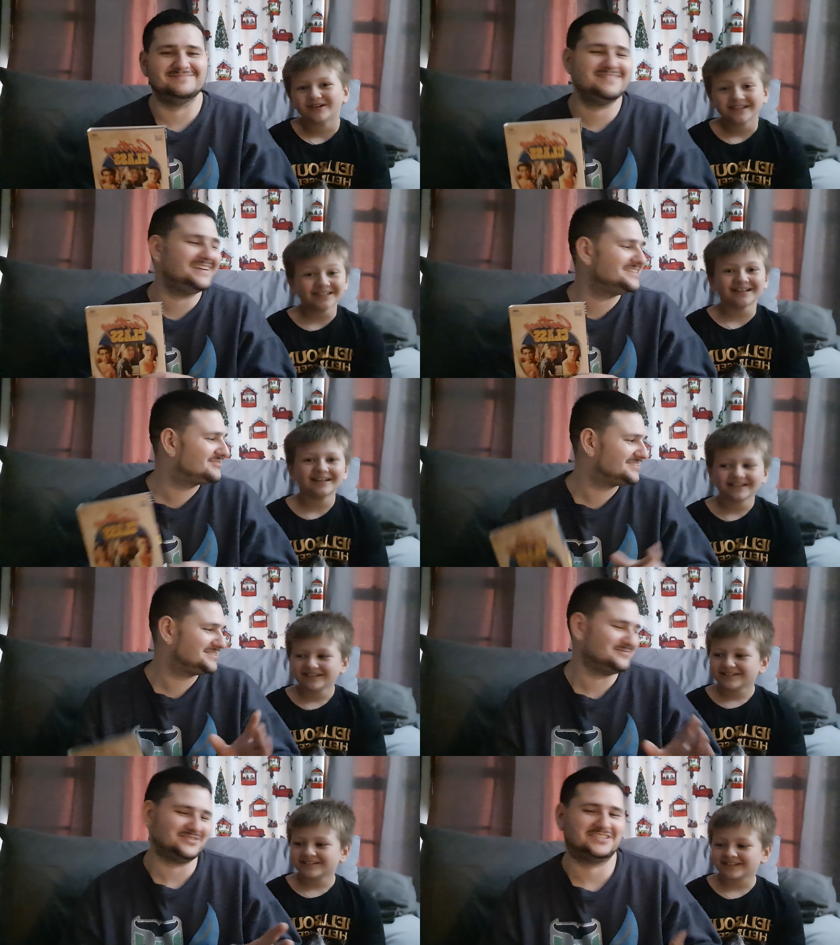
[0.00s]
Speaker 1: I'm not
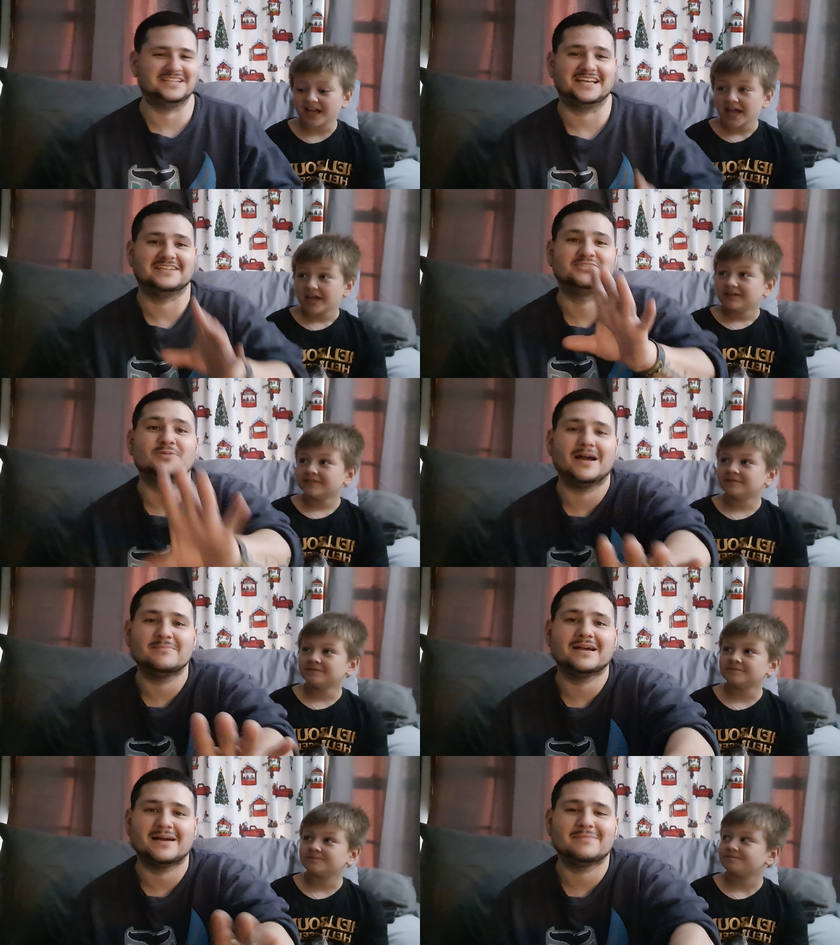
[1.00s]
interested in watching it again. Do
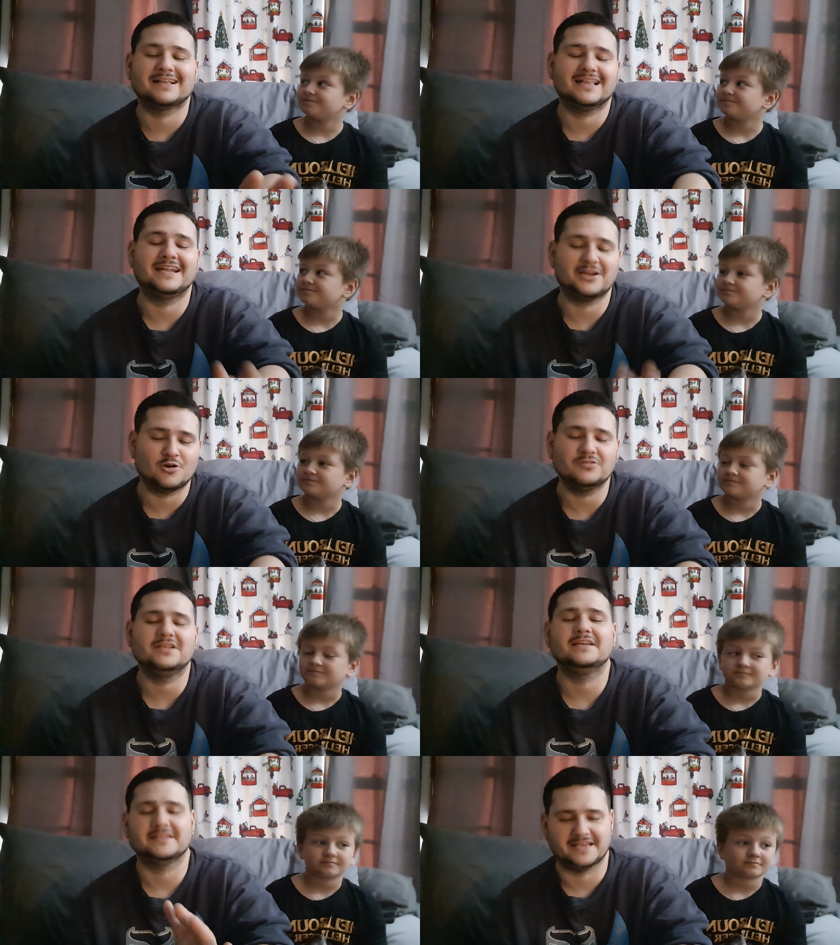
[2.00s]
am I, am I glad I owned
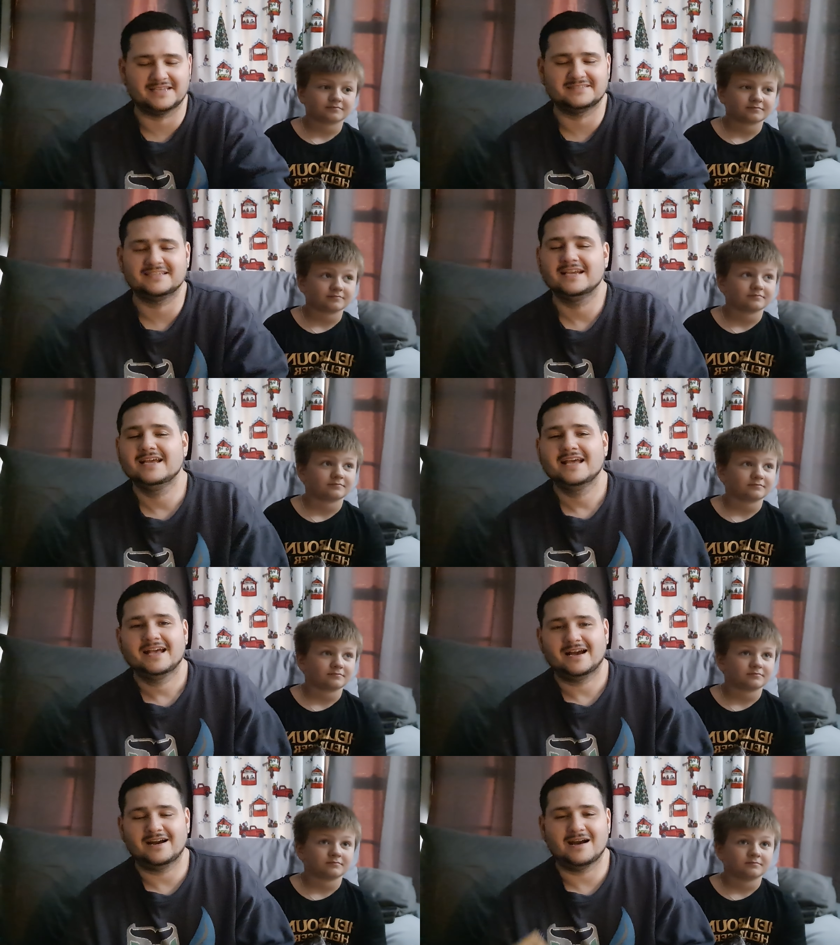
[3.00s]
it? Yes.
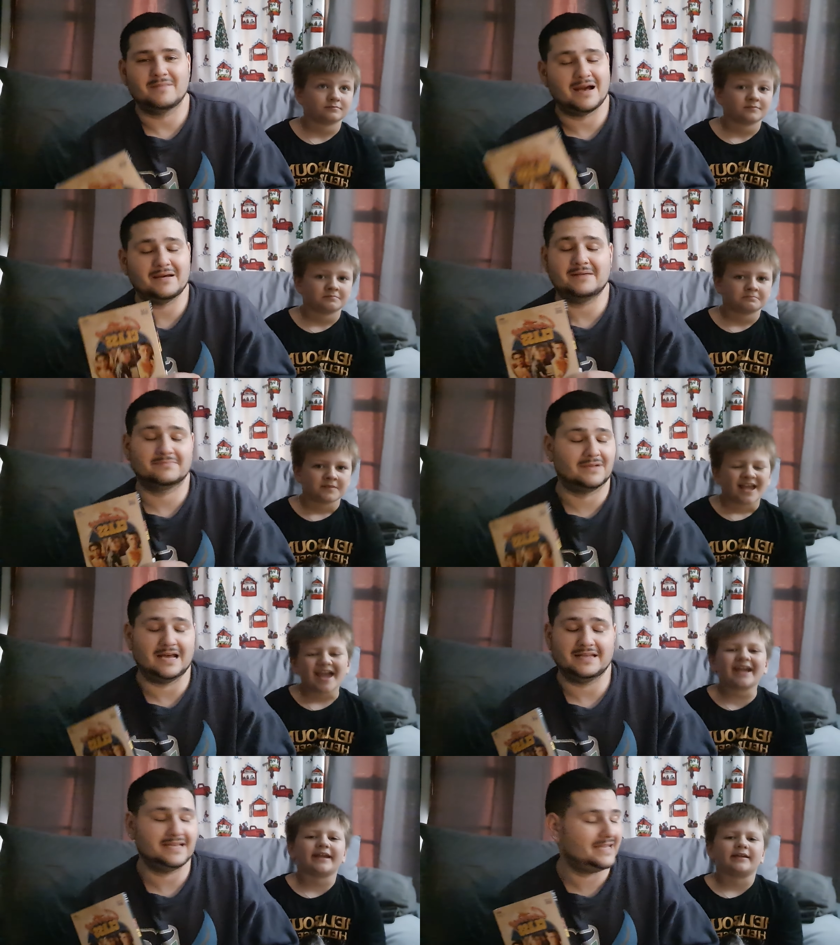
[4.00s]
Um, I, am
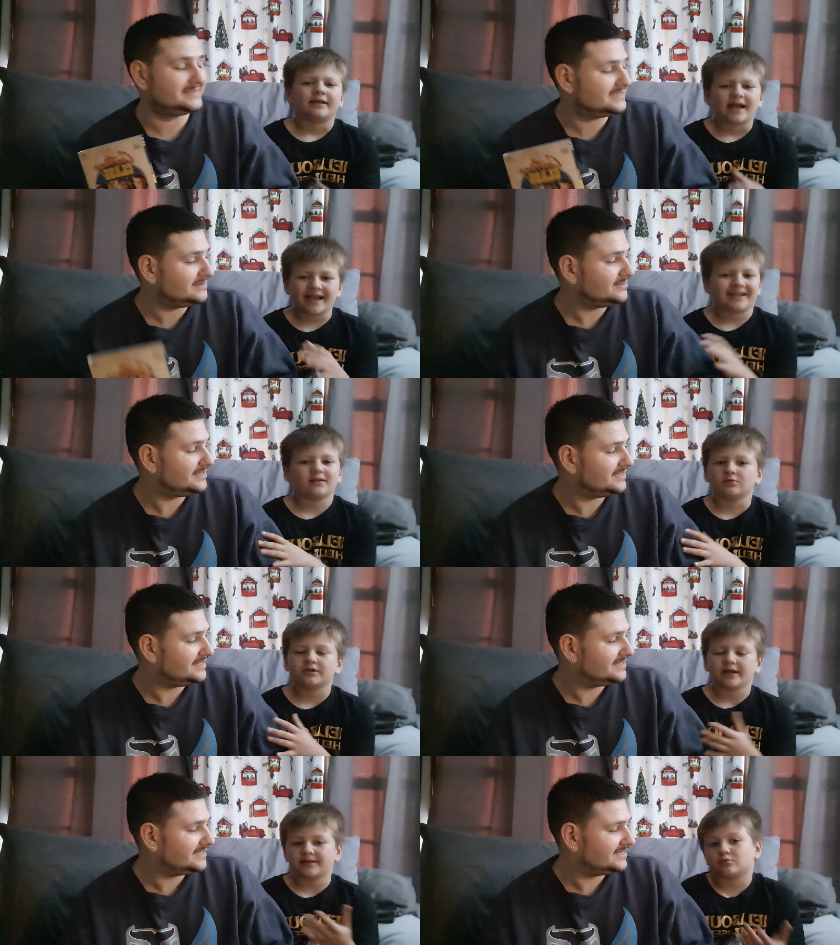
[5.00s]
hey, it's hey,
Speaker 2: it was,
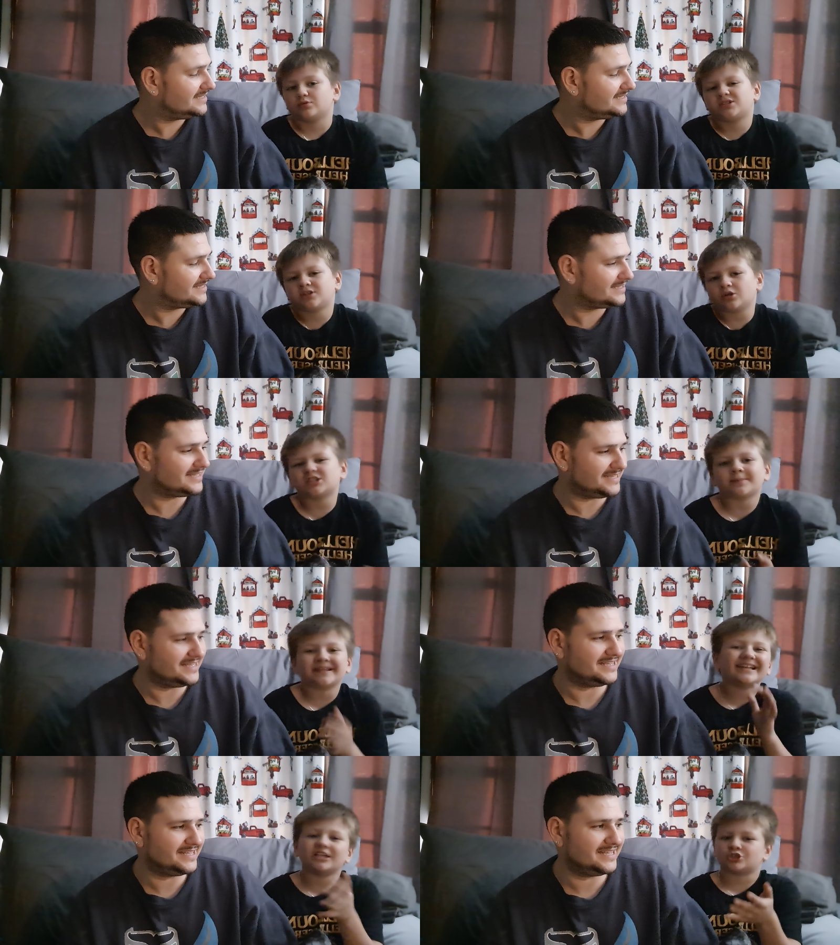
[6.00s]
it was, still
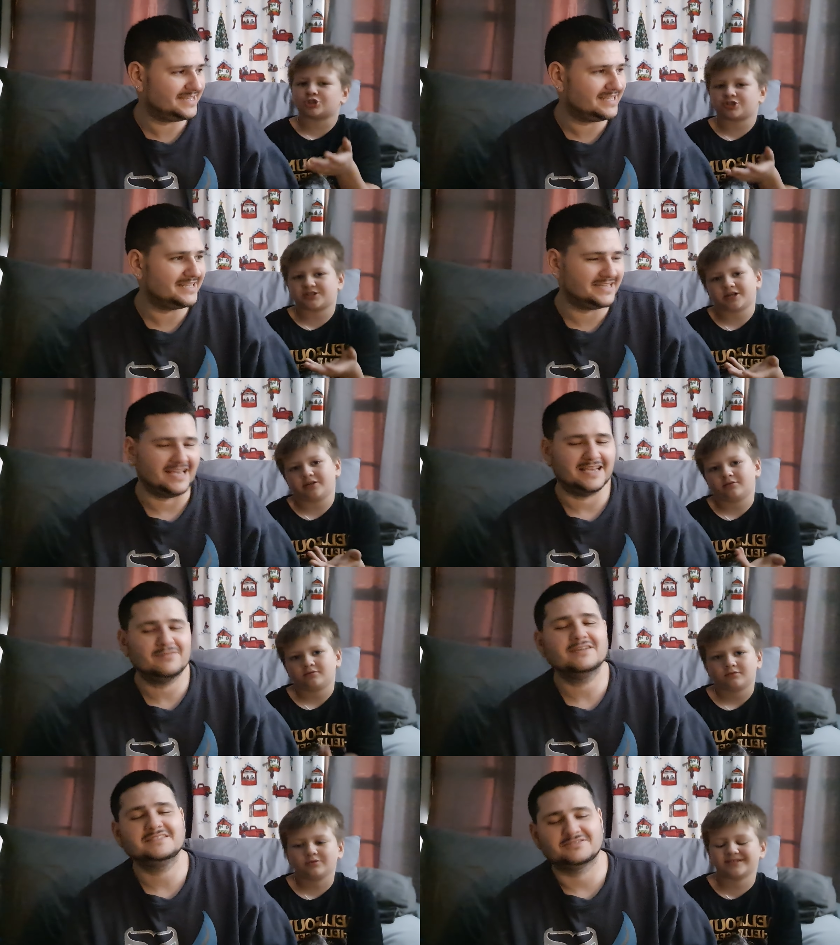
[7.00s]
something interesting. Yeah,
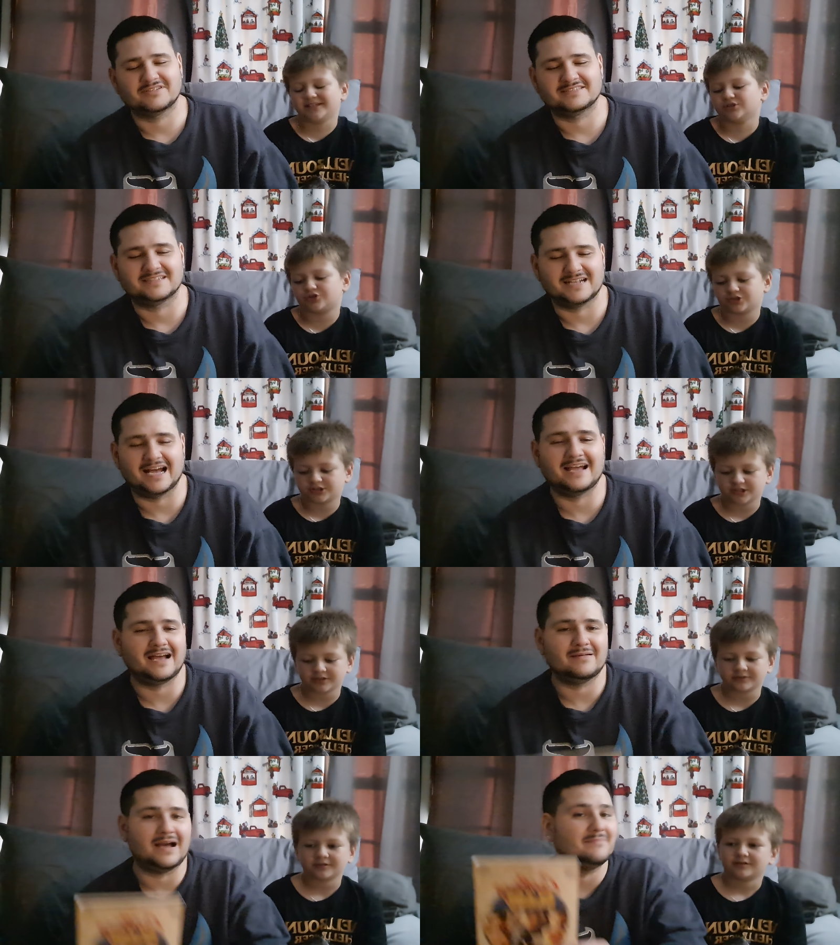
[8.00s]
it was, it was interesting. interesting.
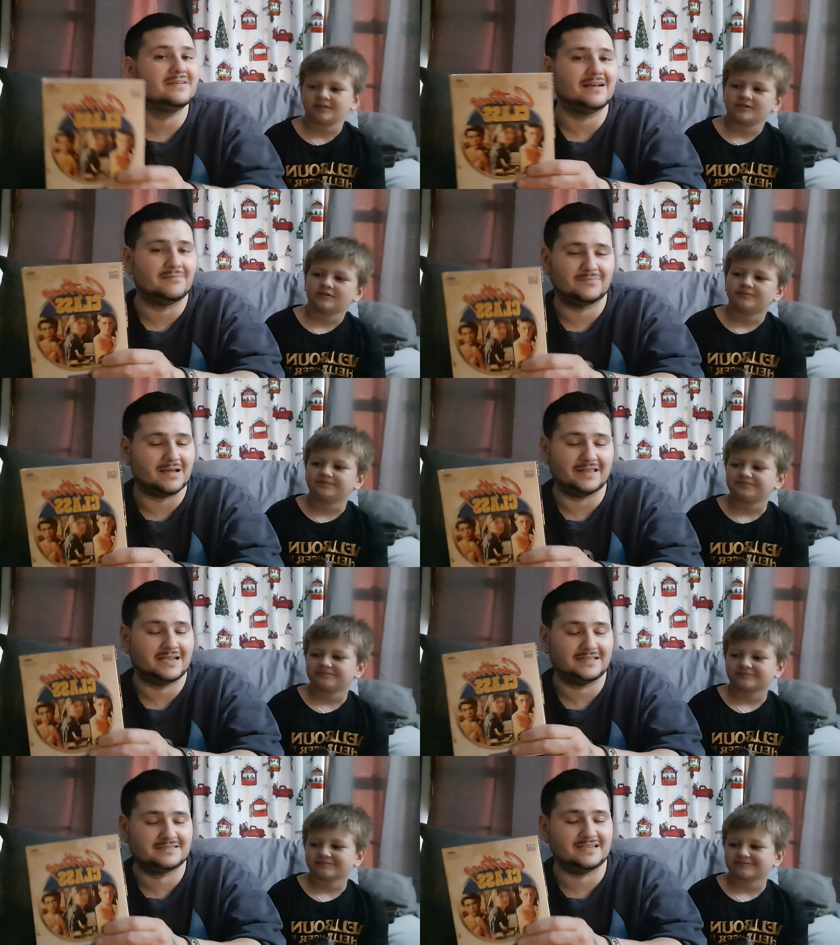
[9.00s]
Speaker 1: I, I, I'm, I'm, I
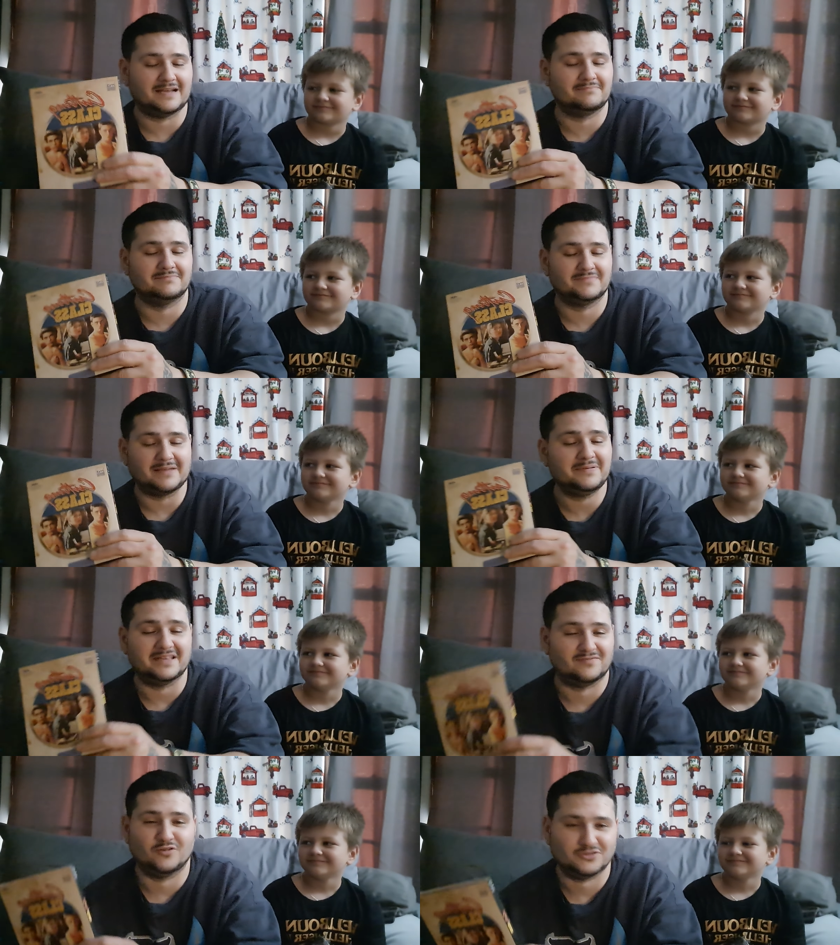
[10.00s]
like it's, I'm, um, I pay
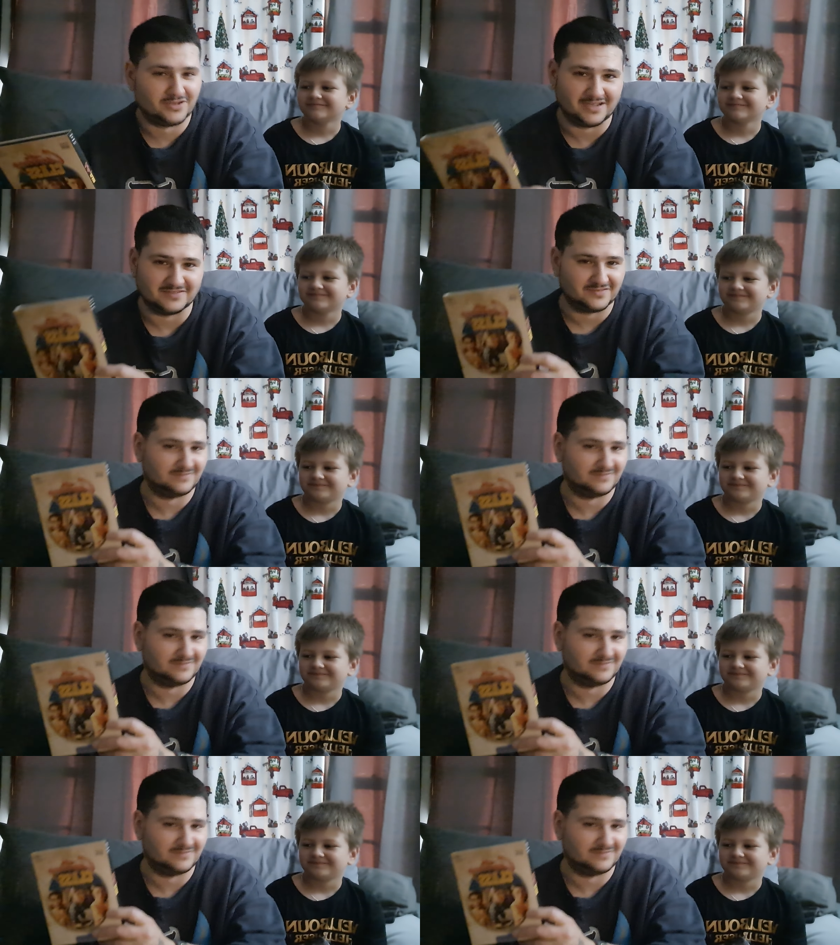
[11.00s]
like forty dollars for